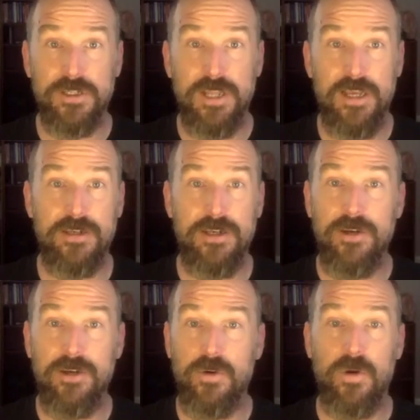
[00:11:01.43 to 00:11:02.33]
Interested
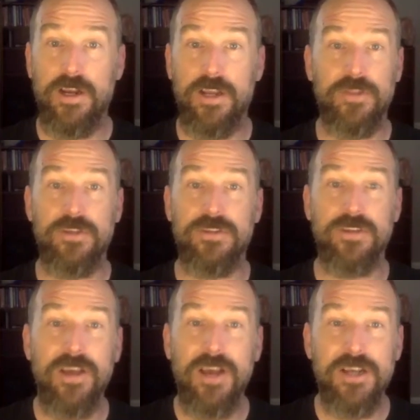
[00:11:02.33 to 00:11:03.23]
in that? Or I
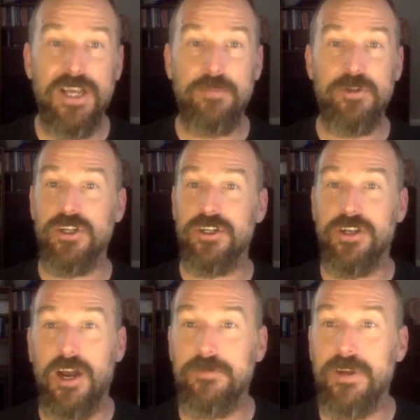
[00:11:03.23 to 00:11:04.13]
got this
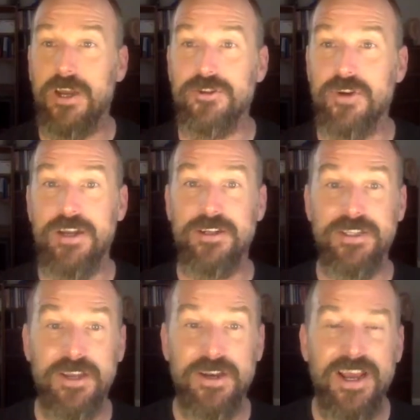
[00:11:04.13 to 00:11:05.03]
adaptogen coffee. I
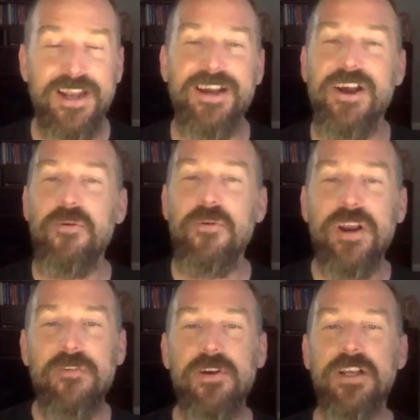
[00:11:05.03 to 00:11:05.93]
tried on the internet.
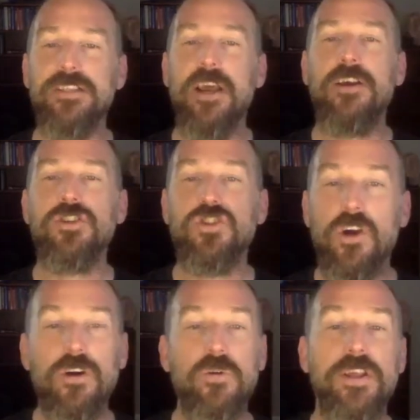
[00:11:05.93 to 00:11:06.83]
Whatever it is,
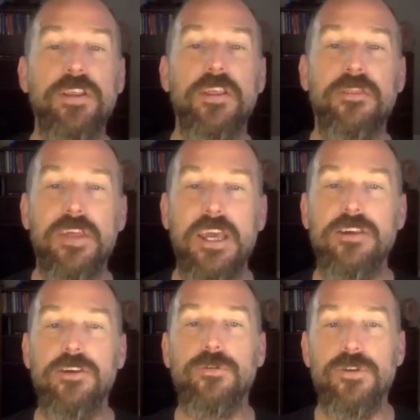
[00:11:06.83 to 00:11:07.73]
start with
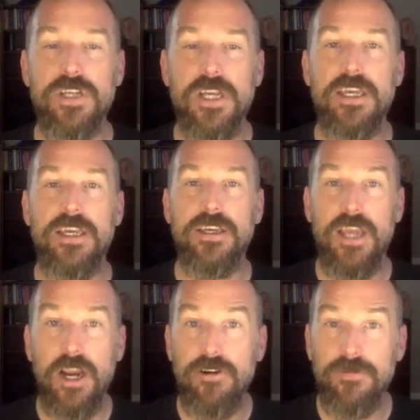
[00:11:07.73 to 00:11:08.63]
thank you for
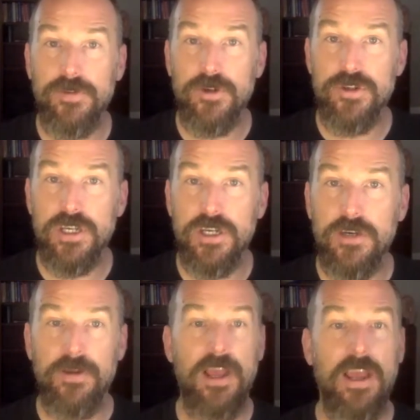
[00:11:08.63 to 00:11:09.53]
taking care of
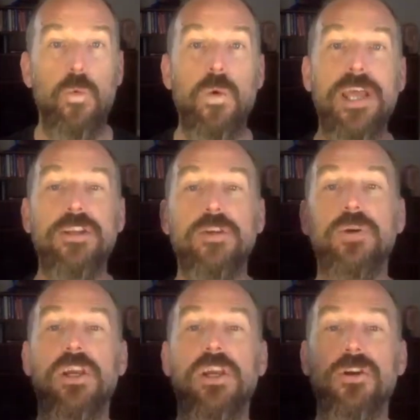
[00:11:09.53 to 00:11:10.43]
yourself when
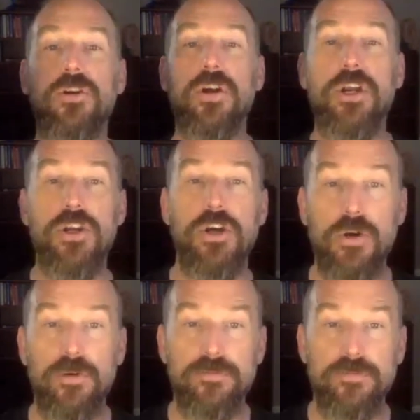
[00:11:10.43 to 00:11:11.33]
you hear a
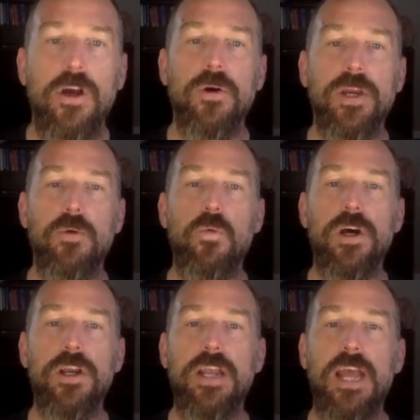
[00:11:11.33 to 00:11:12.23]
no. Okay,
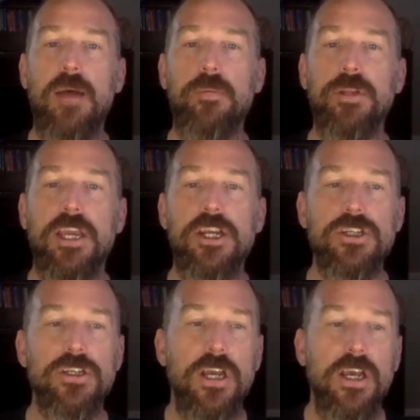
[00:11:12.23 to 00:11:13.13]
one
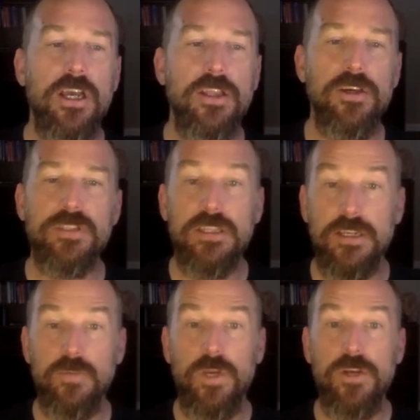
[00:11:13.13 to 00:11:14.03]
application that you'll see
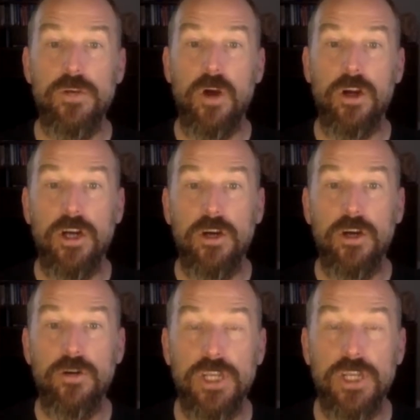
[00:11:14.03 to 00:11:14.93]
this in is when you are
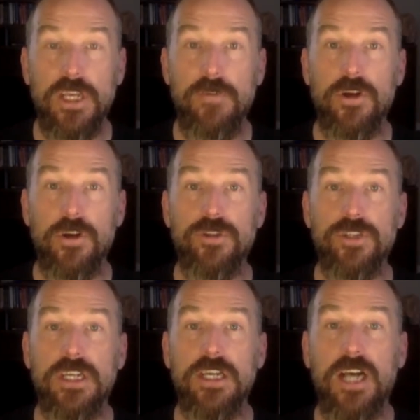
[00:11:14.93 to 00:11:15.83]
coaching. If you're
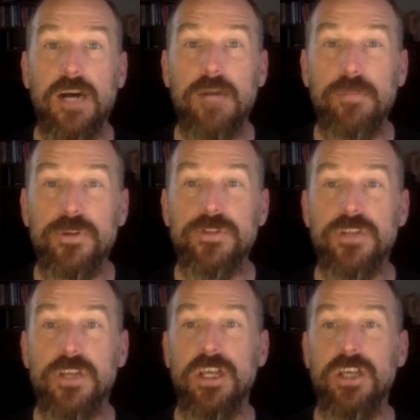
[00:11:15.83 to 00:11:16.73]
coaching
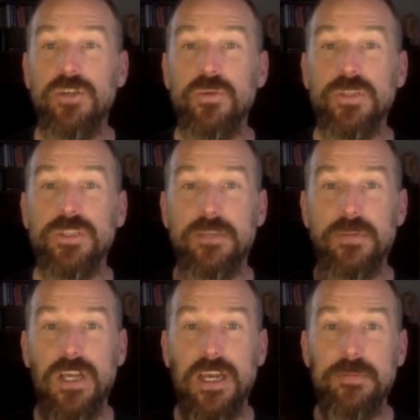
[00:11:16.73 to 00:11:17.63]
couples, you will
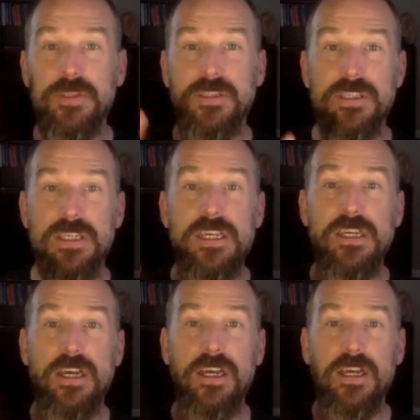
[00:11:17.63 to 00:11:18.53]
sometimes
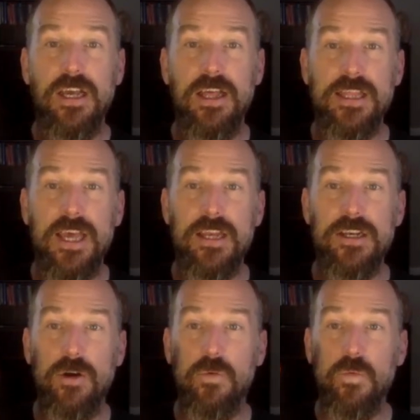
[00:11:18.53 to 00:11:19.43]
see
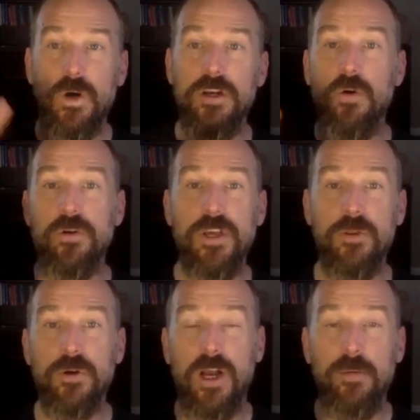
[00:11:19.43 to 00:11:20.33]
that one or the
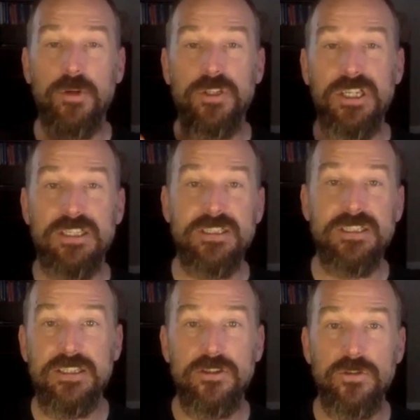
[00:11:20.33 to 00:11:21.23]
other couple does
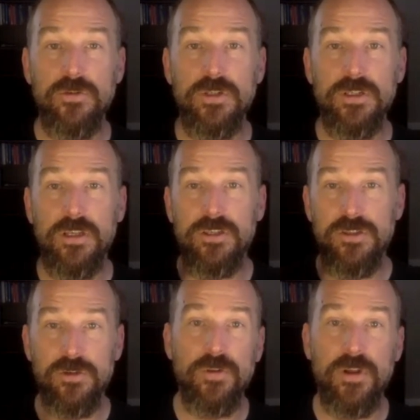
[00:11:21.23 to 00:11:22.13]
this to
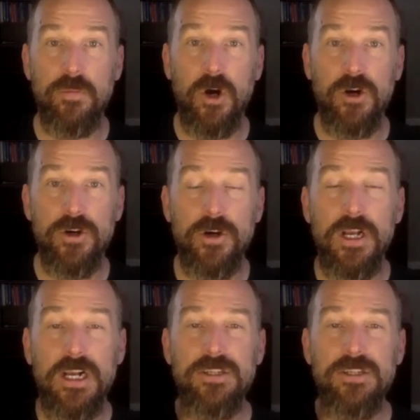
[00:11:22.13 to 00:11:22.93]
their partner.